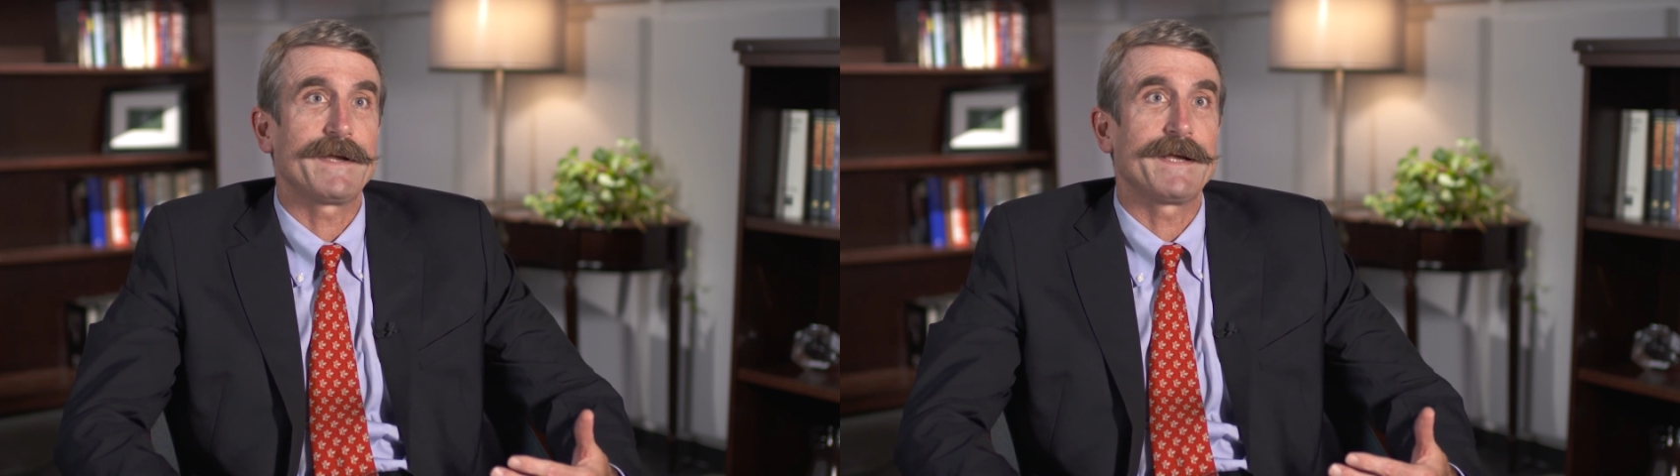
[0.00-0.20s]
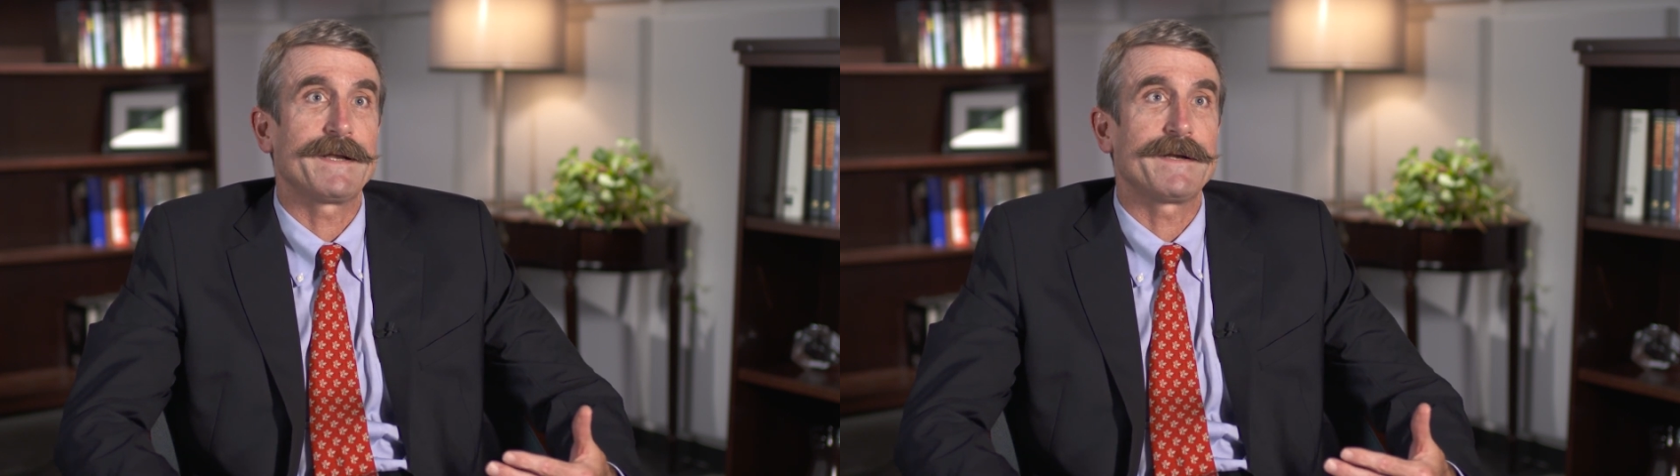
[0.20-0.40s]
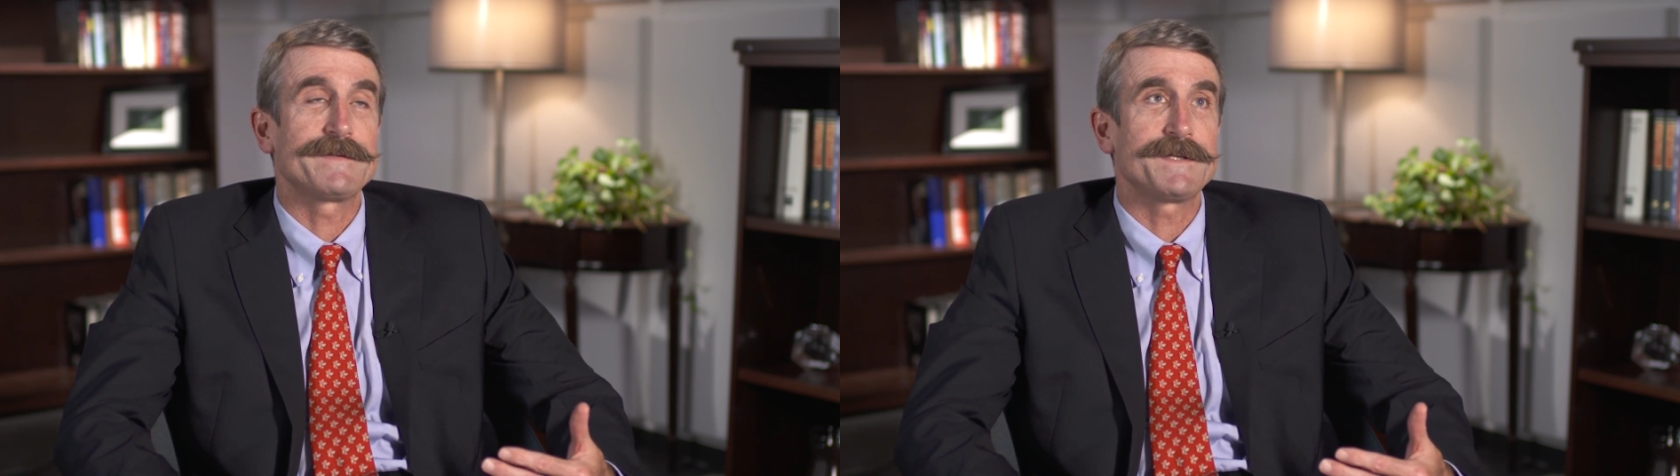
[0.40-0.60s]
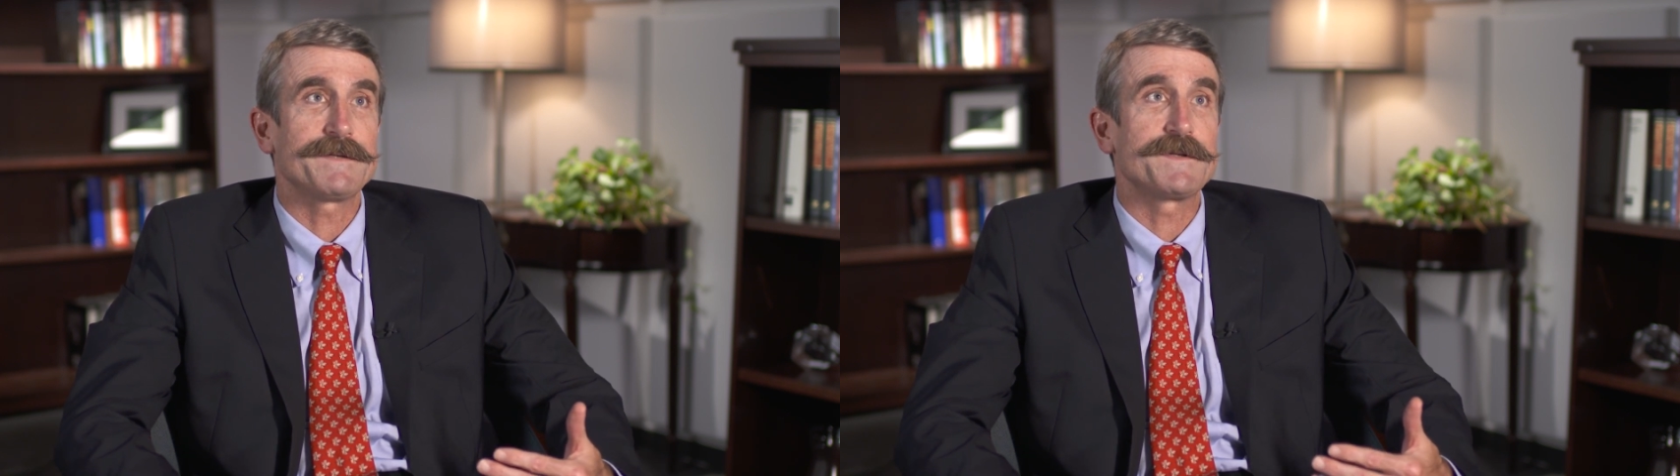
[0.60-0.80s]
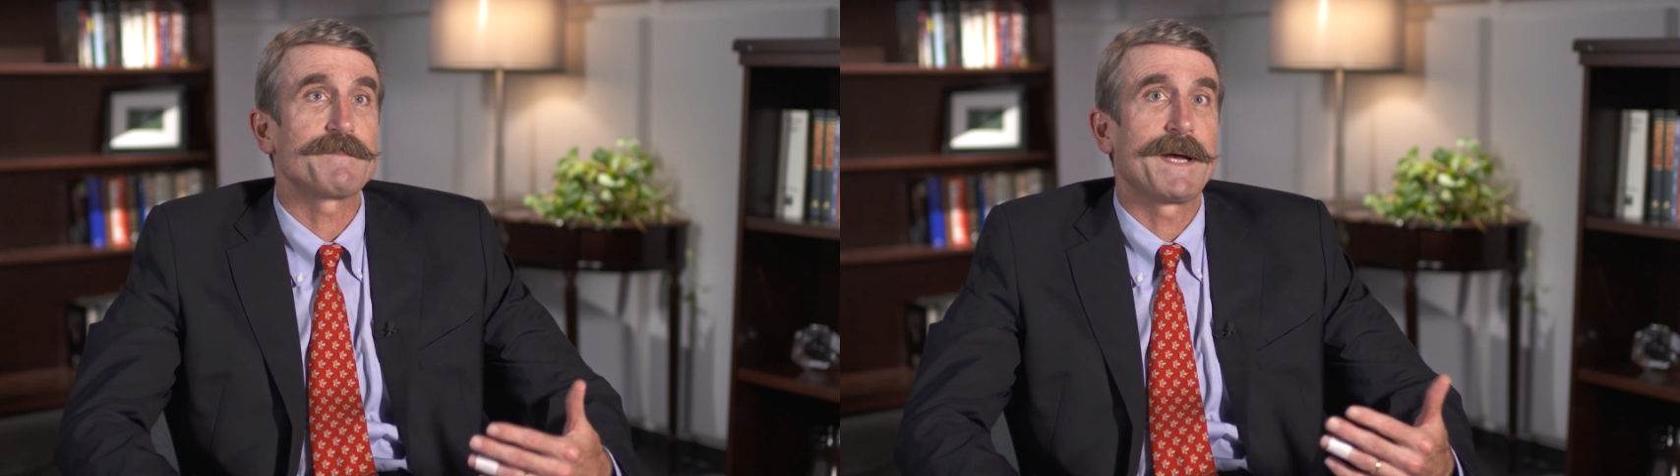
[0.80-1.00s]
and a sense
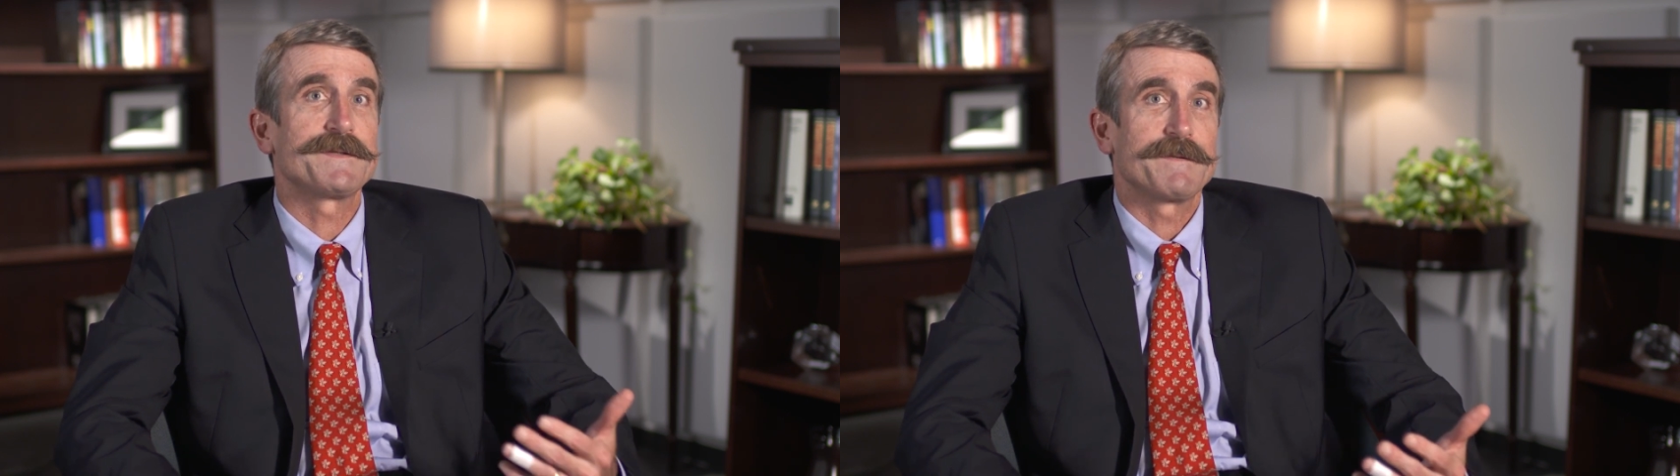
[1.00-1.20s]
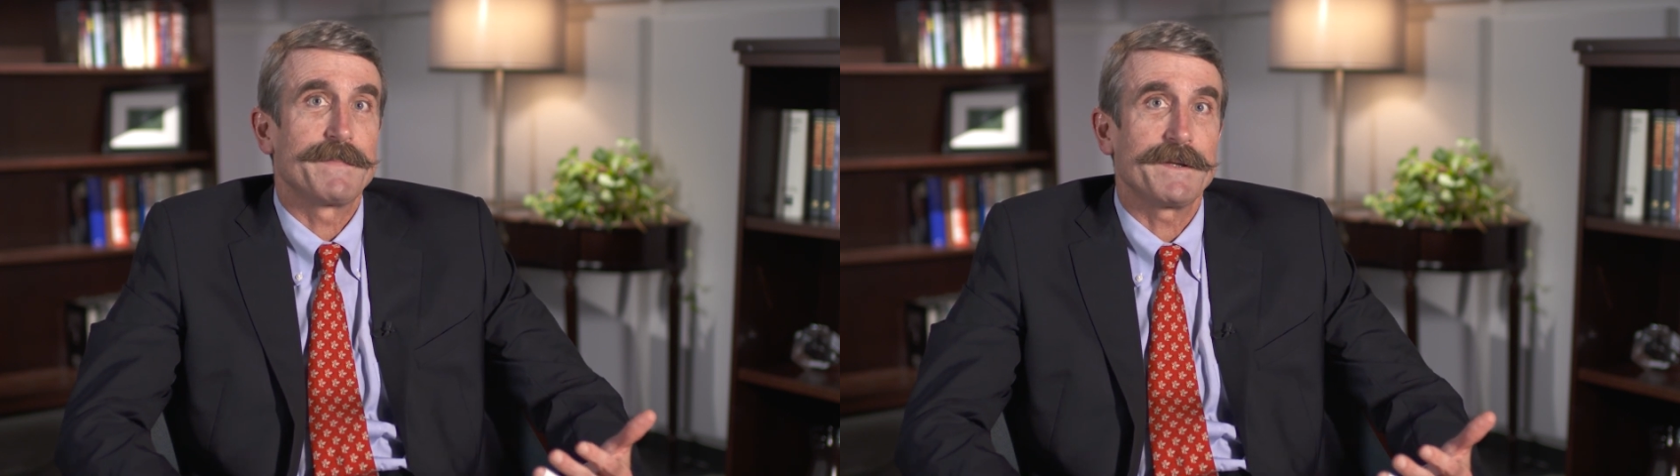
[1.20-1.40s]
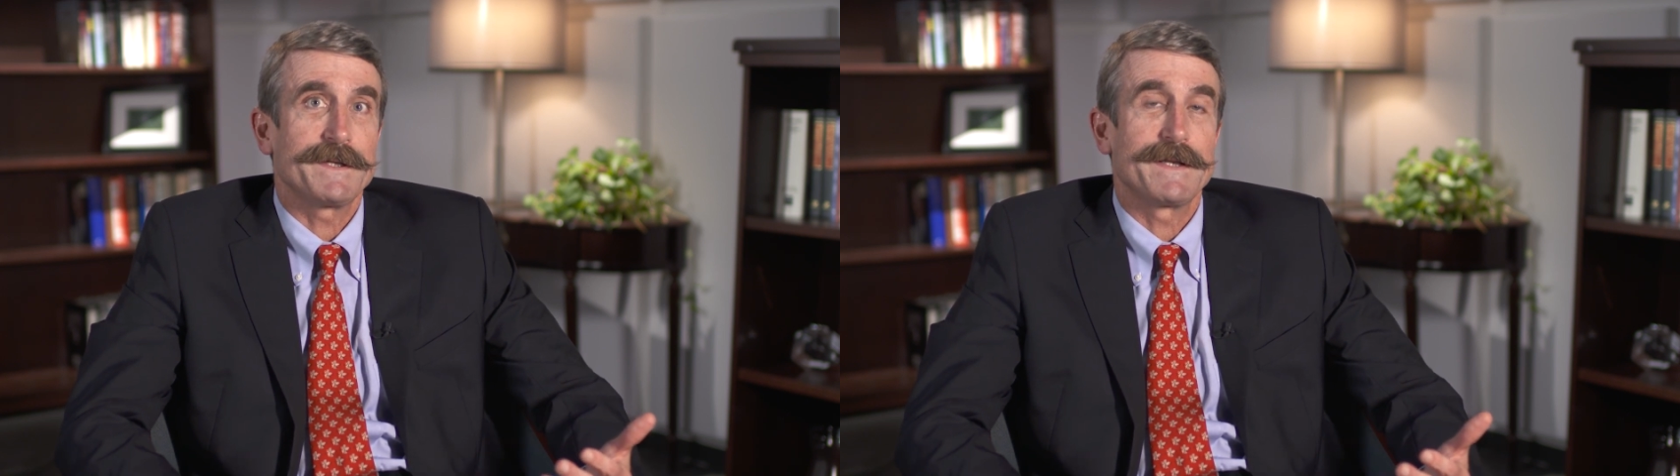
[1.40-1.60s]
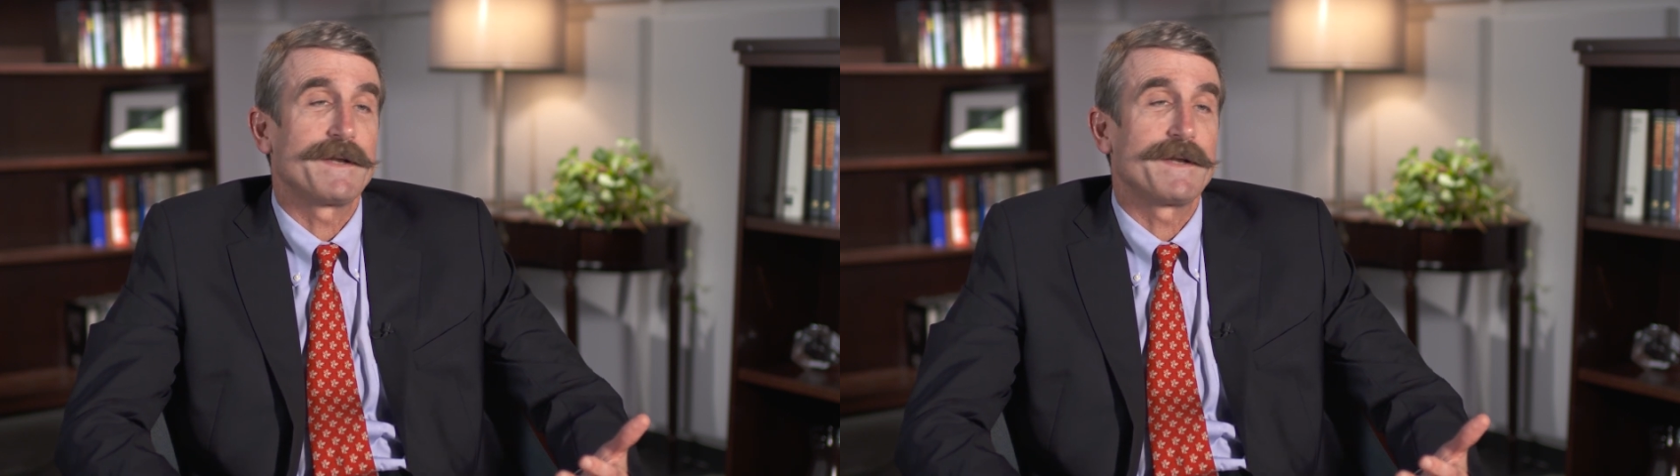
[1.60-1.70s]
of responsibility